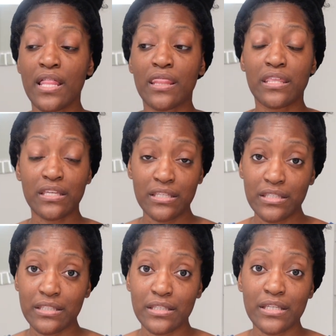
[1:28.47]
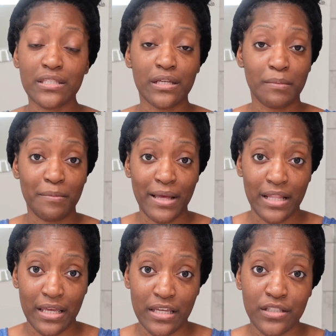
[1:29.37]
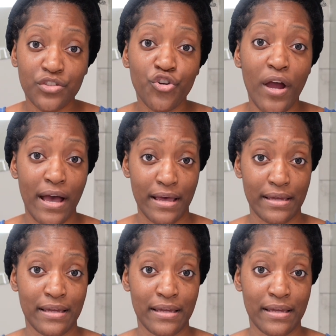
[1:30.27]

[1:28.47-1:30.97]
This is gonna be my last try